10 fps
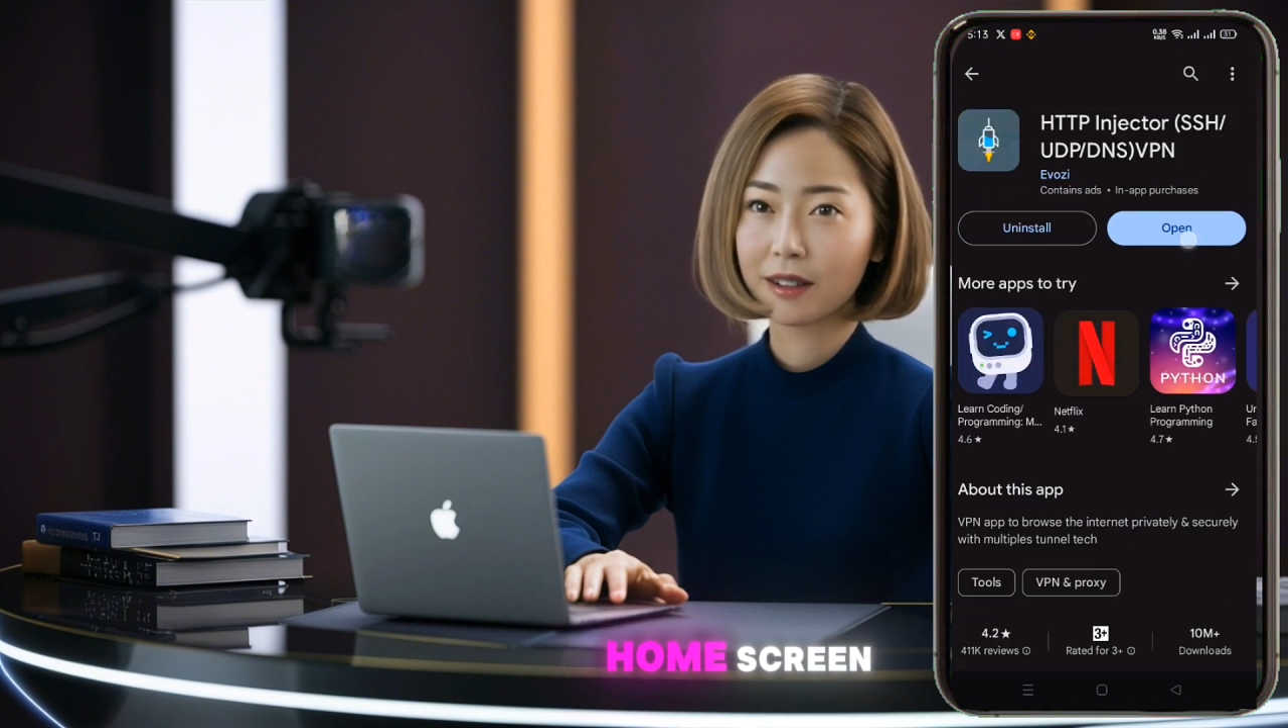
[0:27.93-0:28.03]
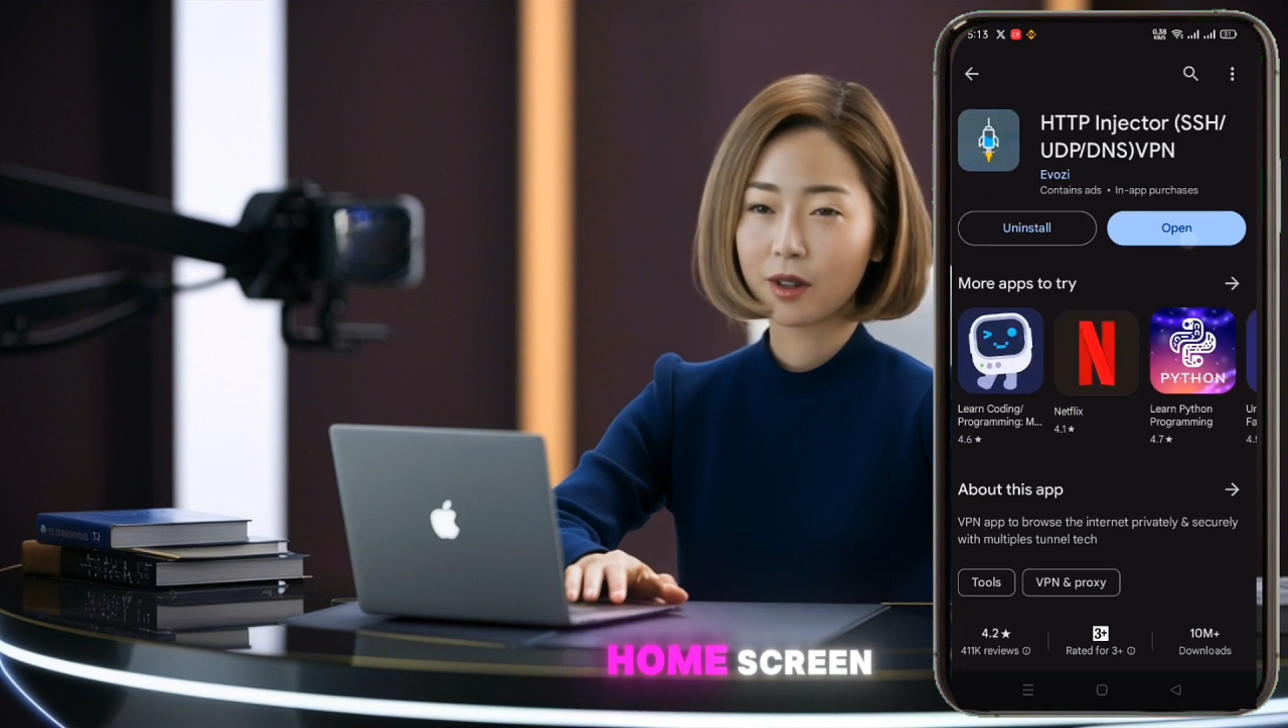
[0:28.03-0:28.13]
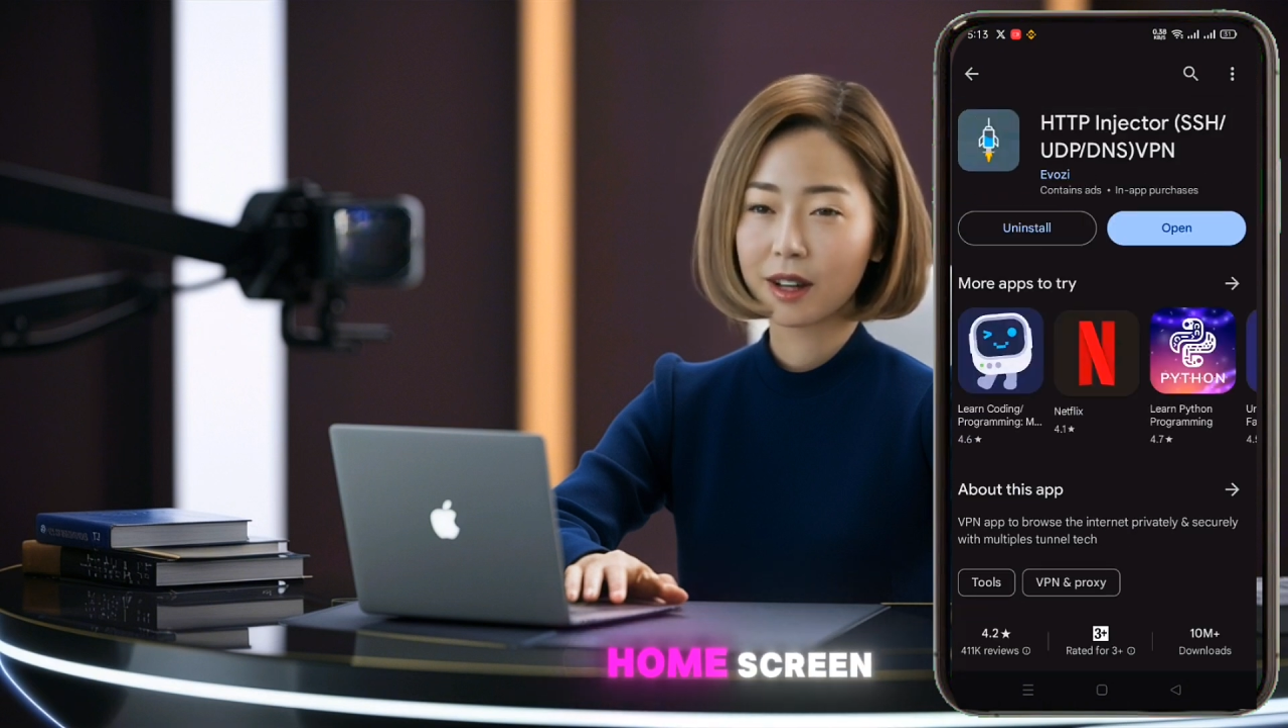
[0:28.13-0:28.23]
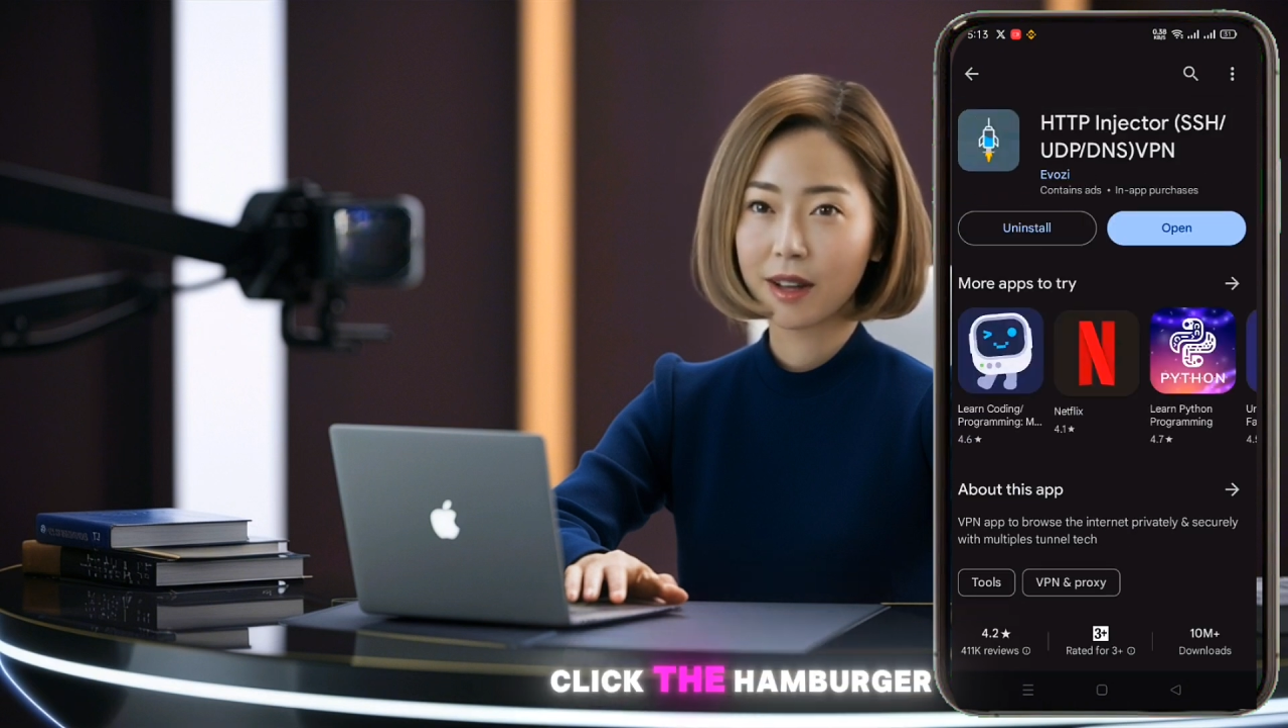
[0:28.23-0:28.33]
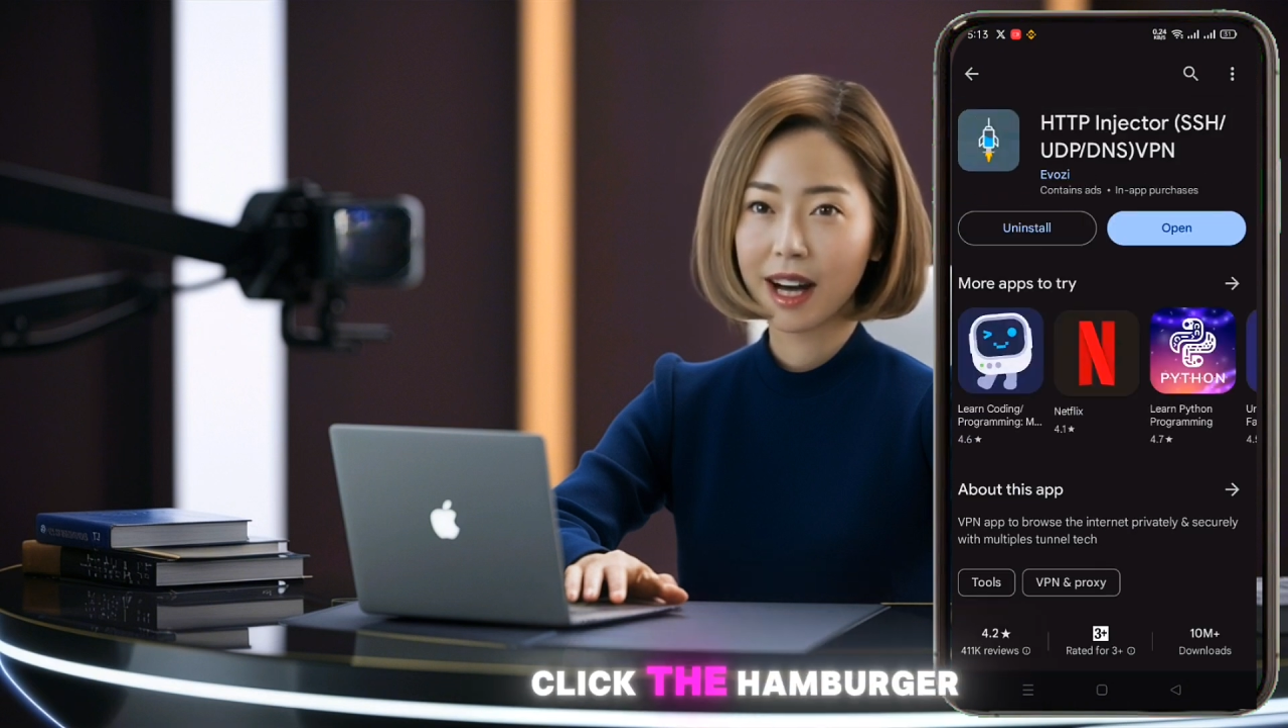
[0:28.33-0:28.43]

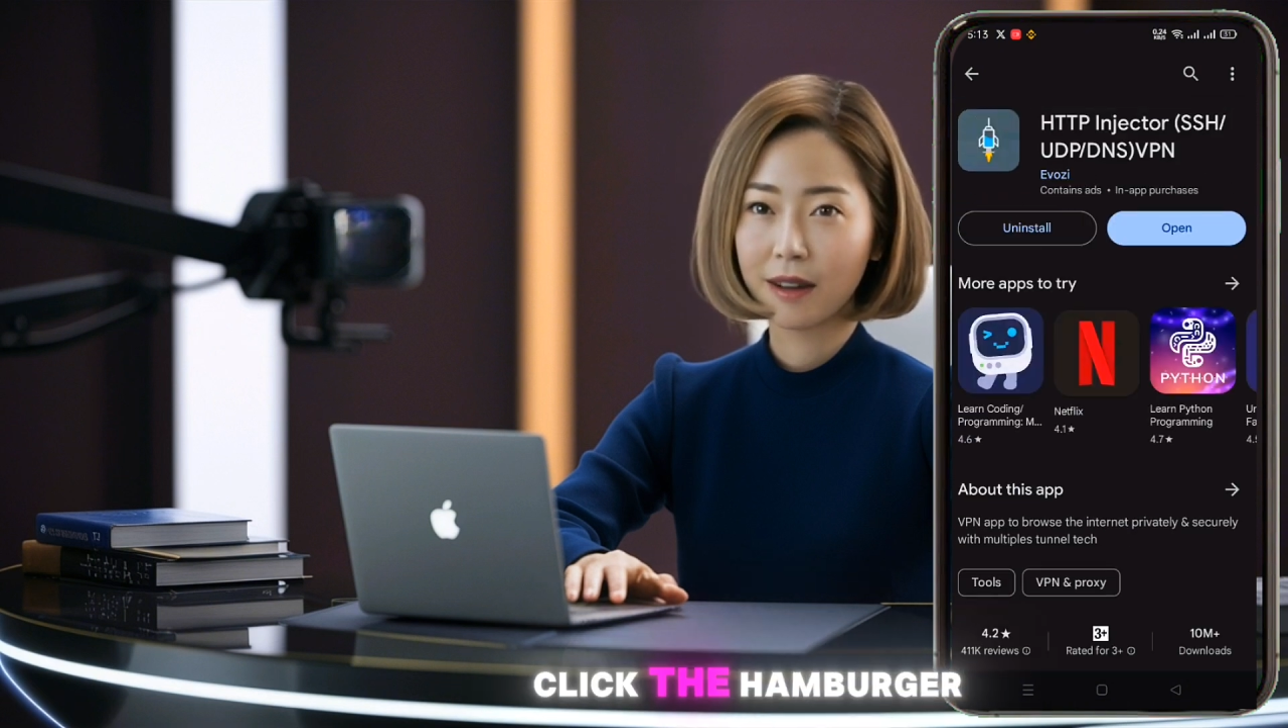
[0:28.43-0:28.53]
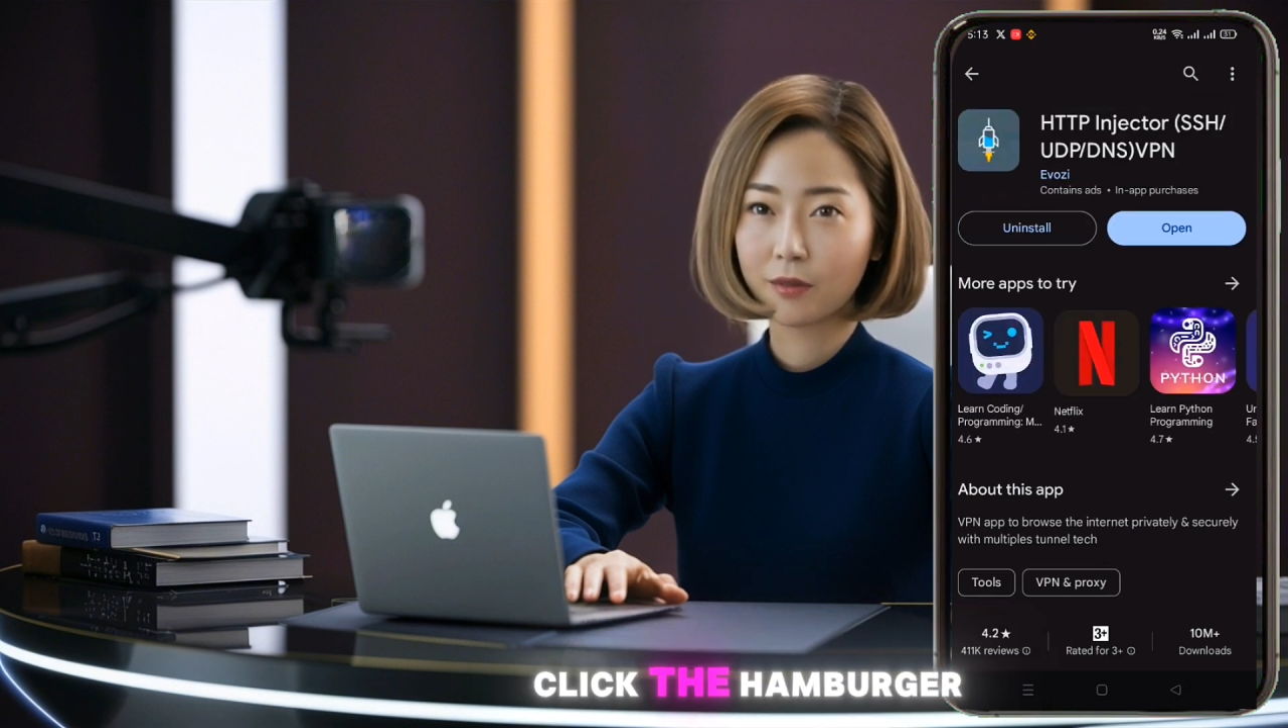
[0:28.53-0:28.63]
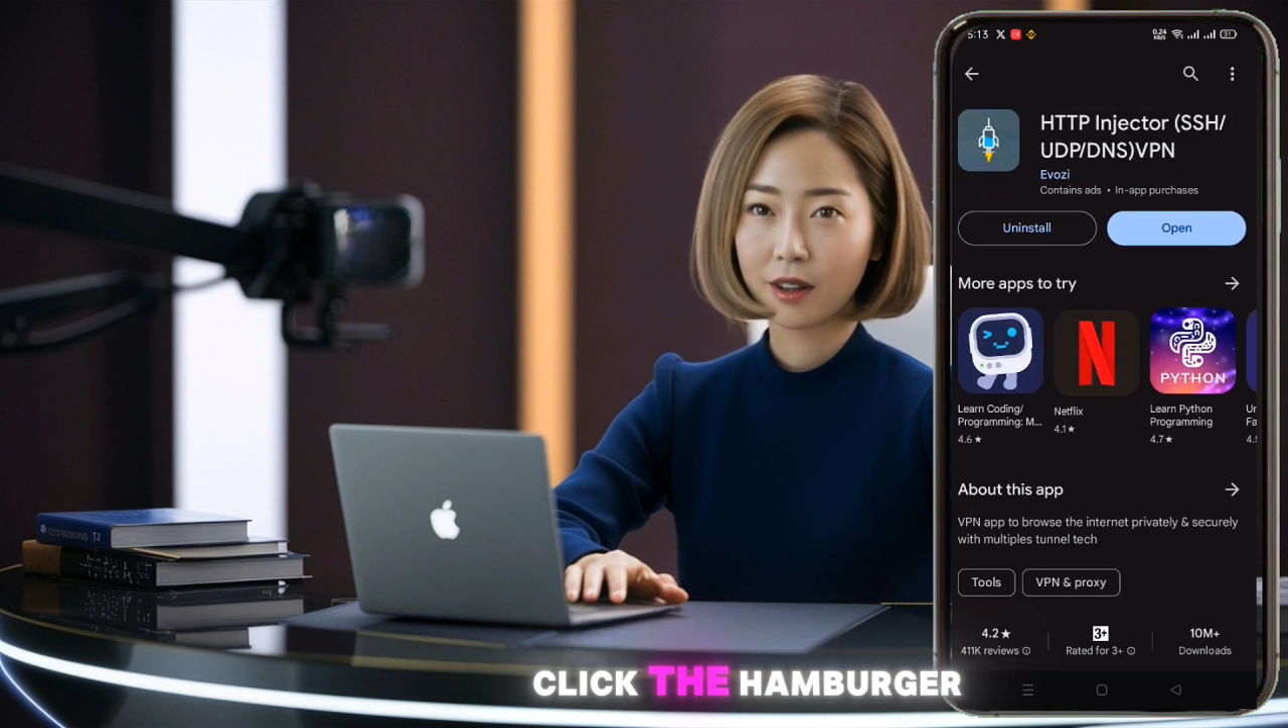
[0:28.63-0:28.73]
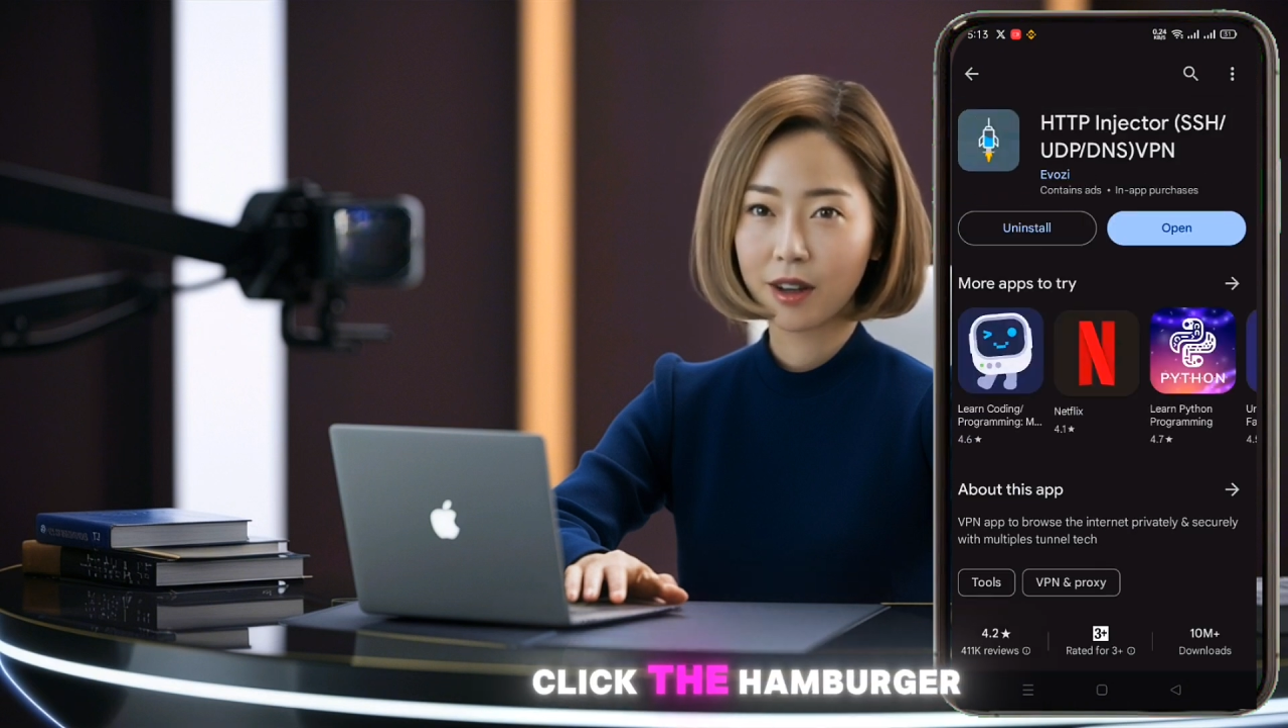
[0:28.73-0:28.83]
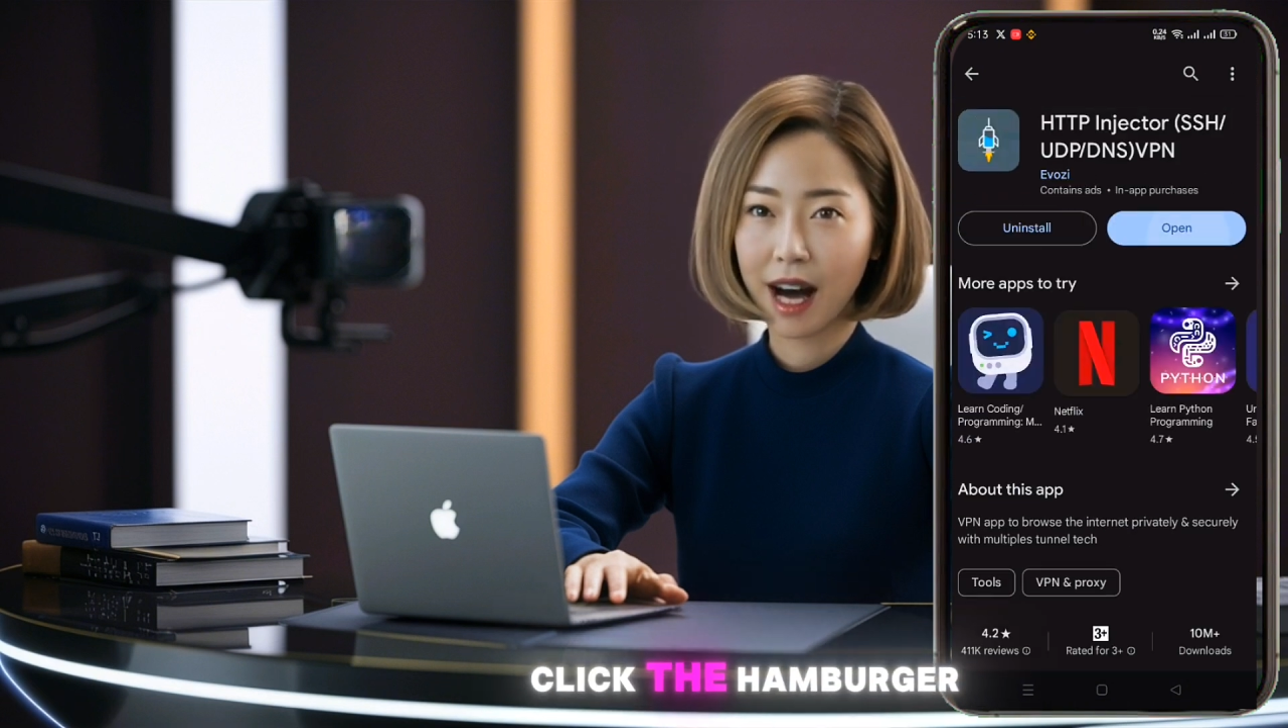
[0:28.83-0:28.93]
Click the
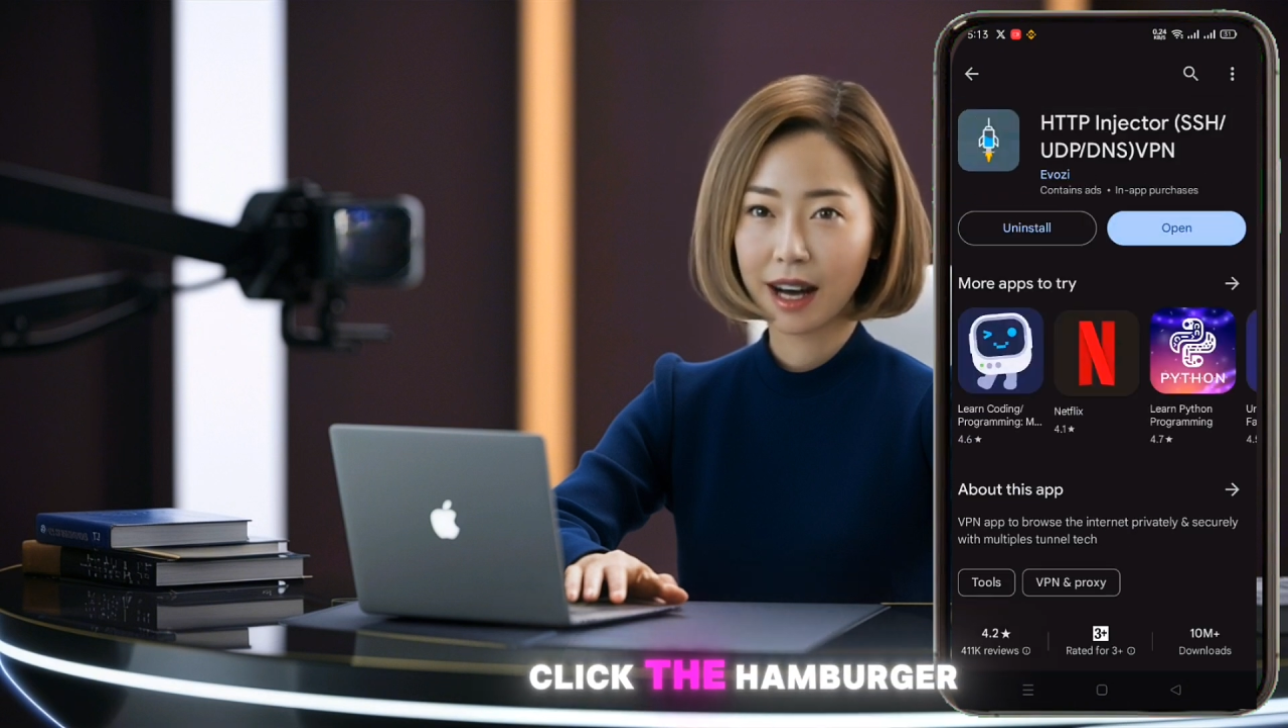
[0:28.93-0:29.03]
hamburger